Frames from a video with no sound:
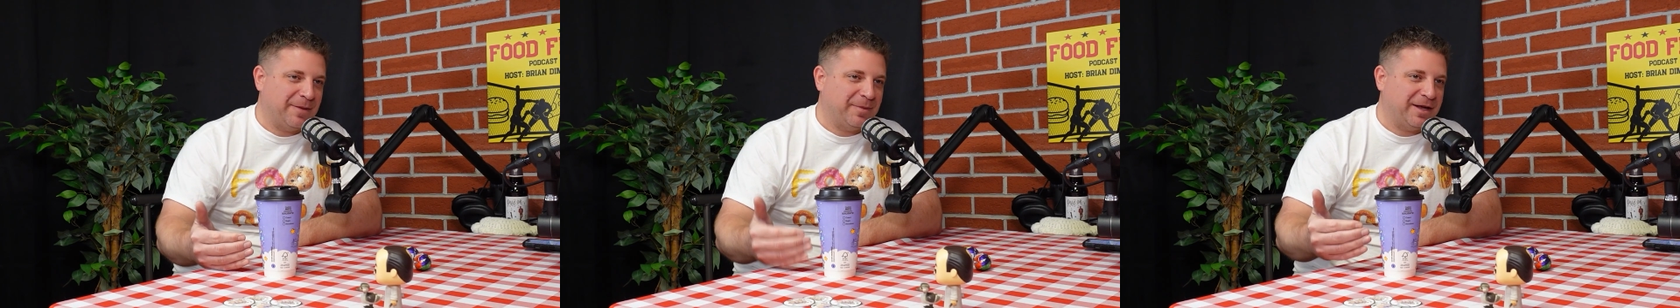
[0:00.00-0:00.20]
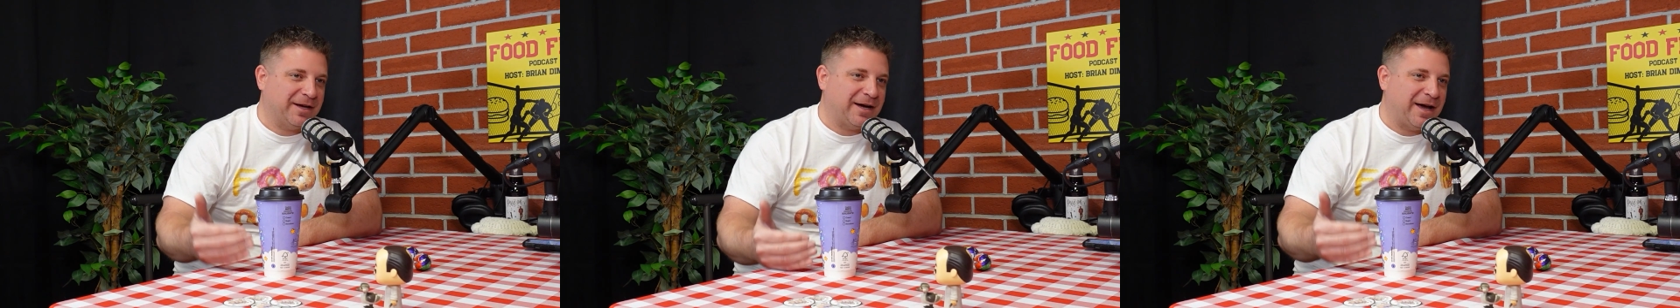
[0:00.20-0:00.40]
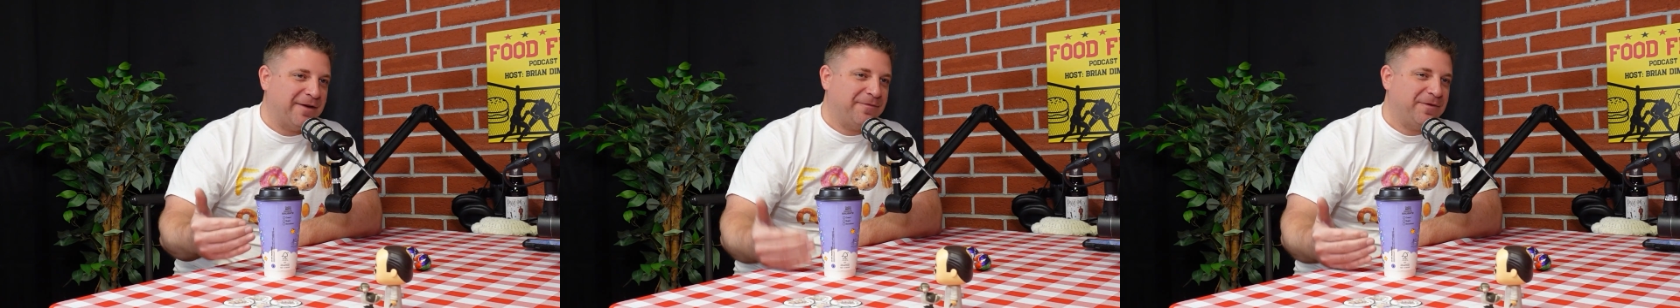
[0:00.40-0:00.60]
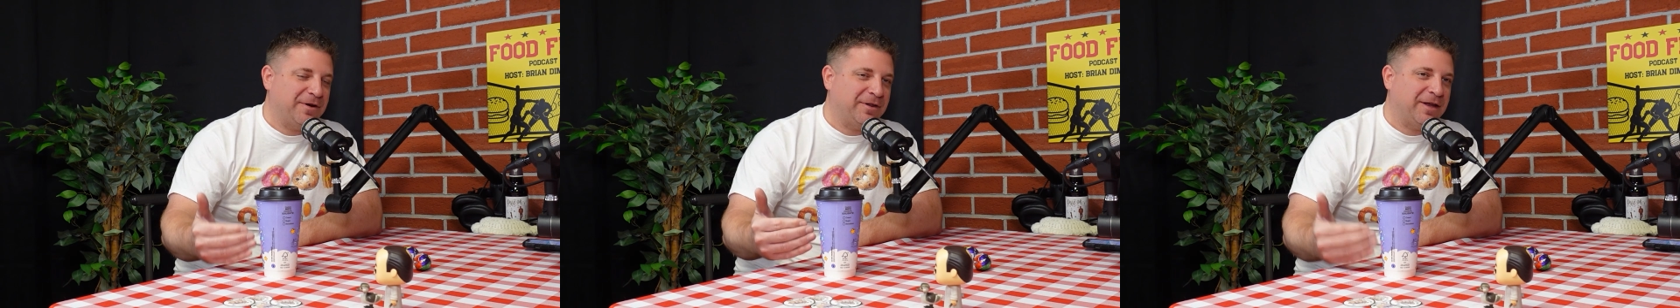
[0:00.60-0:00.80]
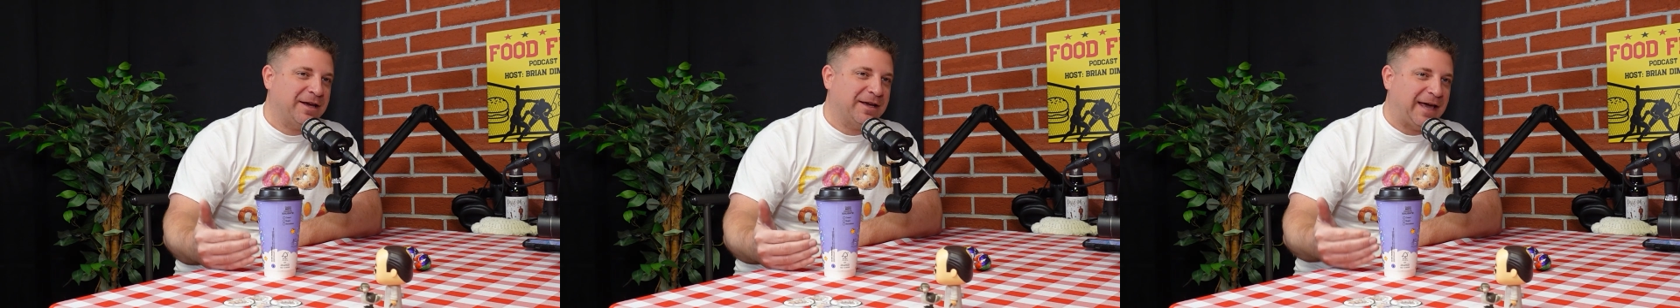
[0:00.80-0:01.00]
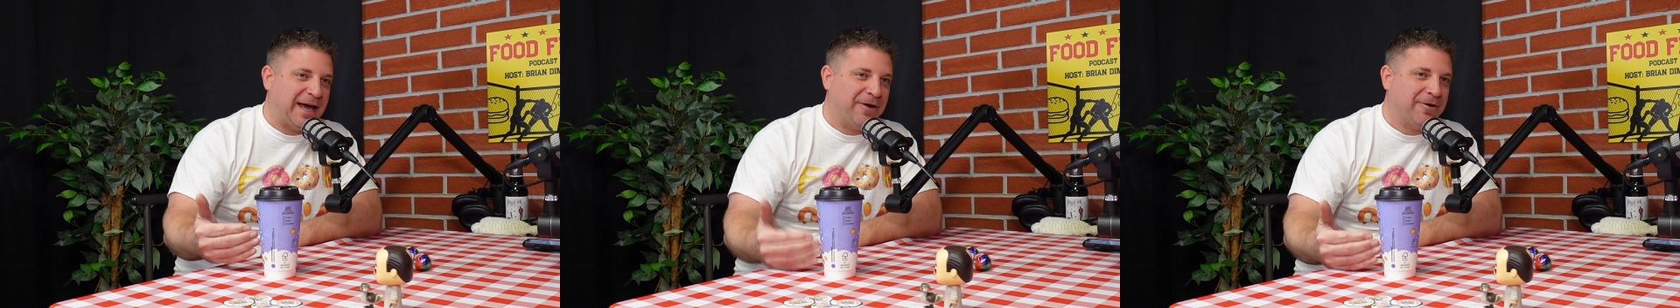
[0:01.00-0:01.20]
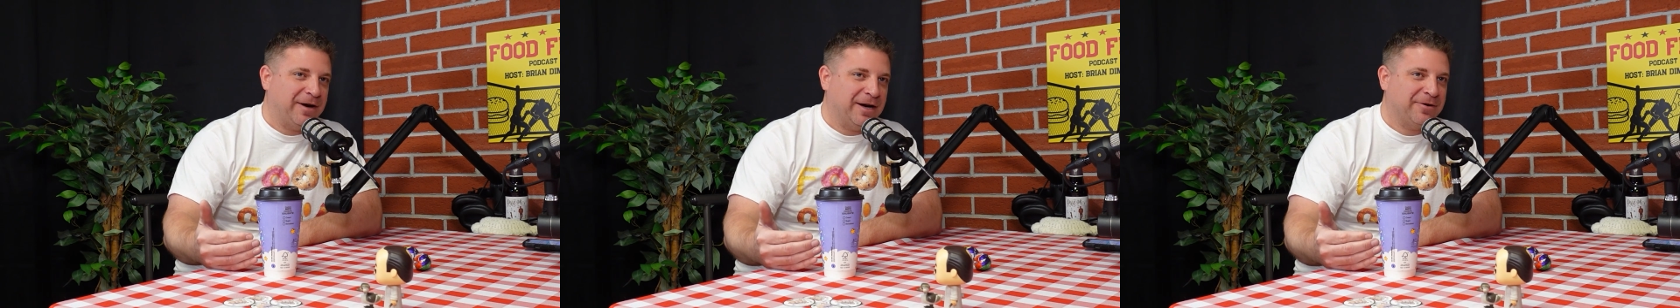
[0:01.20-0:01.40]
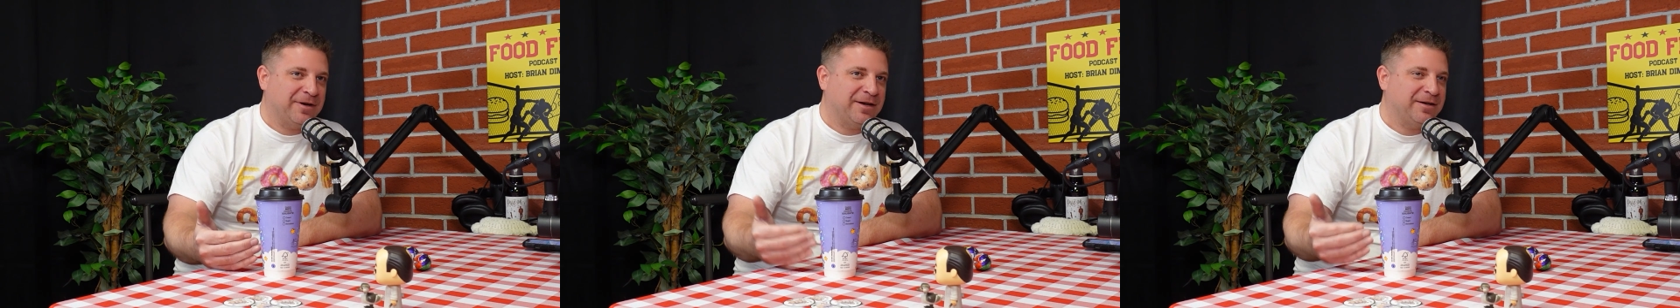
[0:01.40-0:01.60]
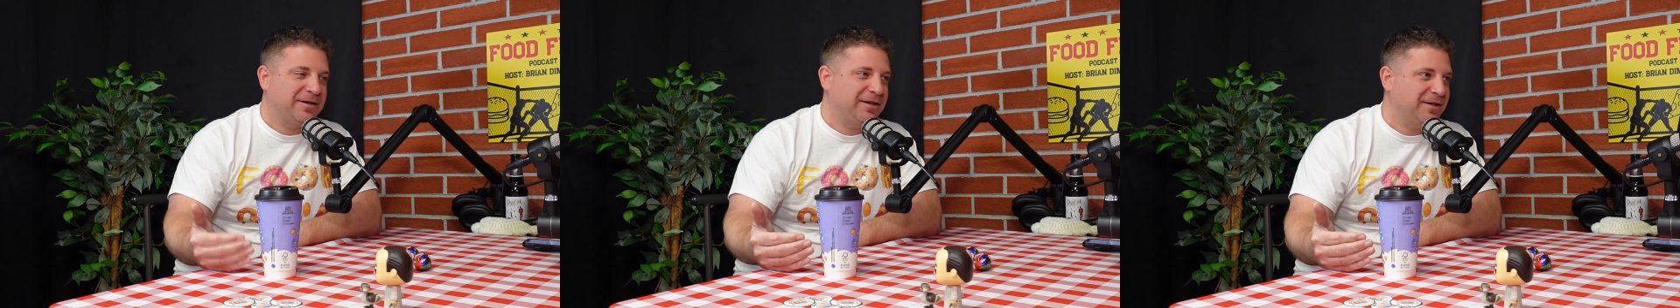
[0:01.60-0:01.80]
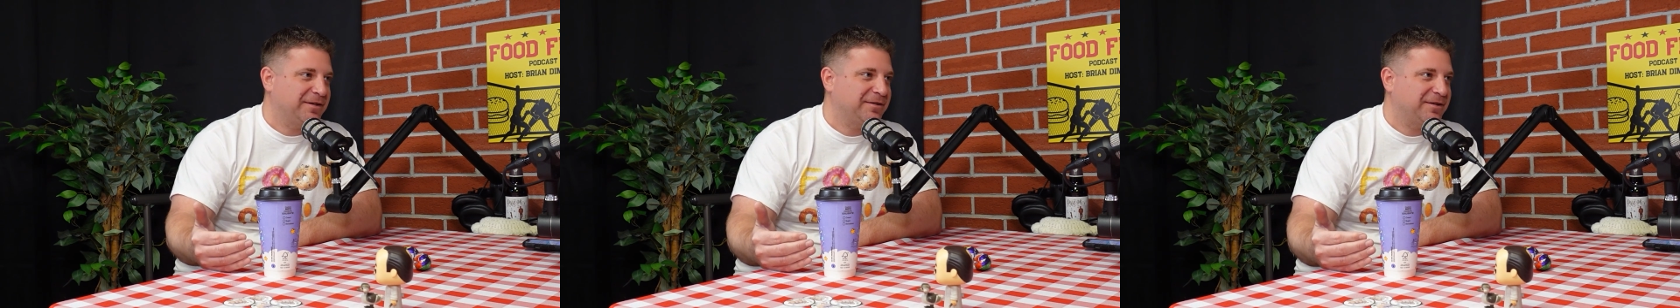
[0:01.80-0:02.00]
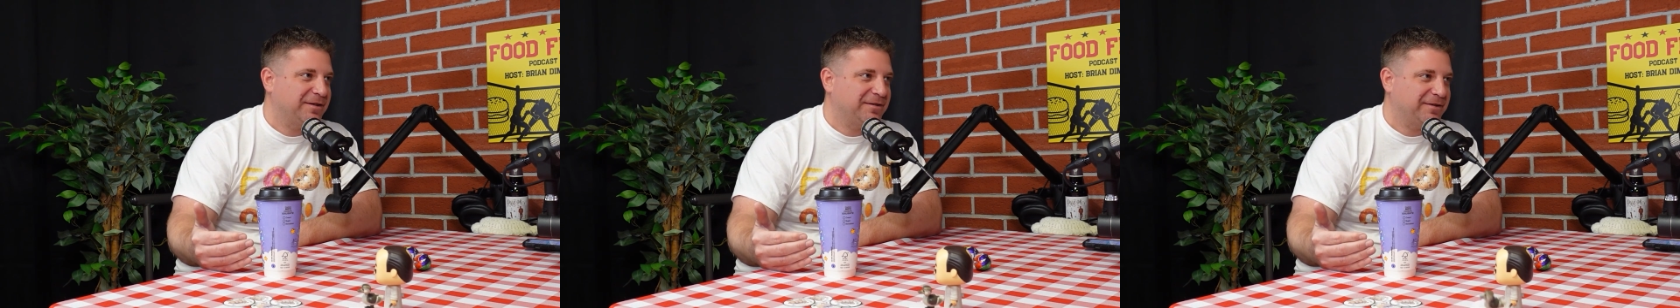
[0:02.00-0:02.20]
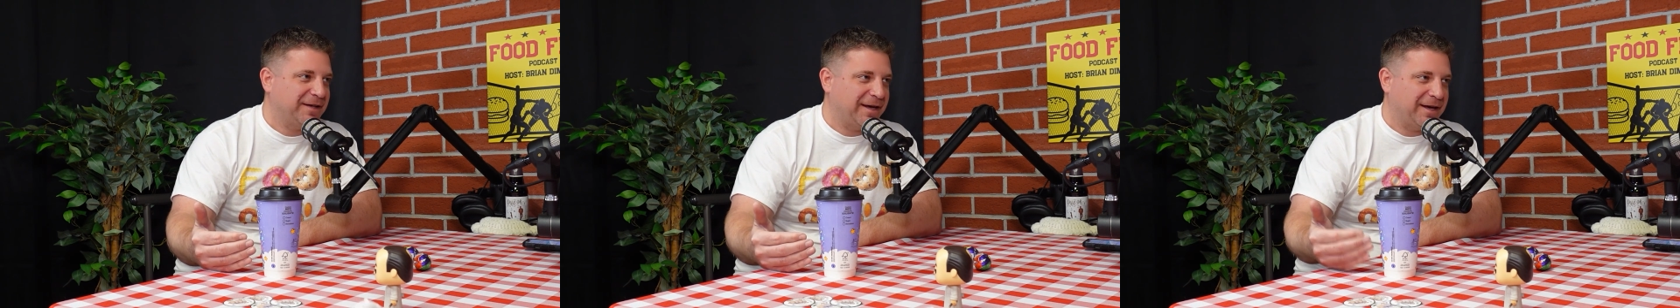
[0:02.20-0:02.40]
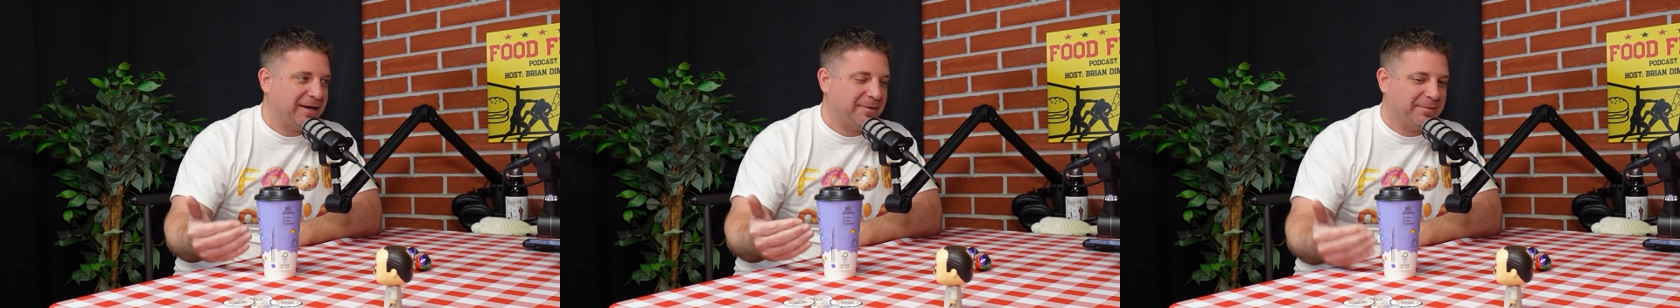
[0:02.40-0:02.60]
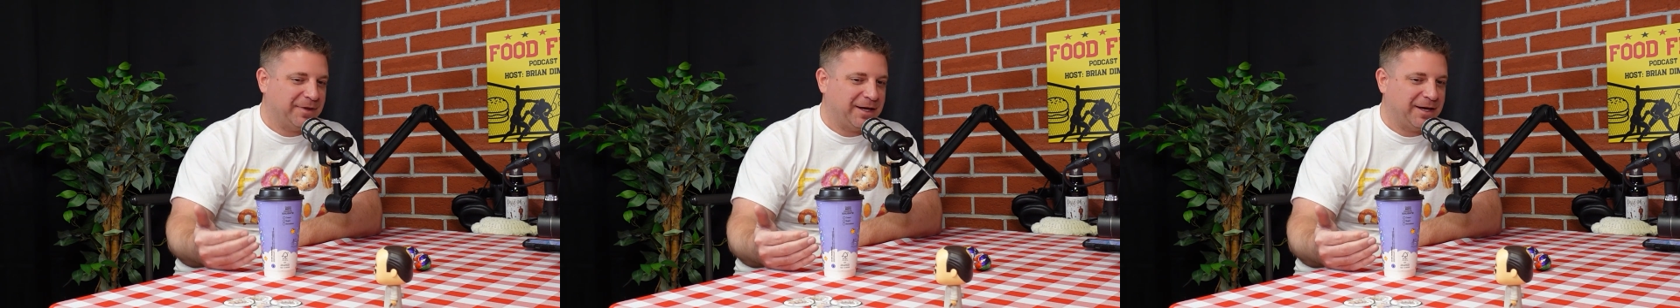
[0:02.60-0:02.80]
I feel like our area needs this game,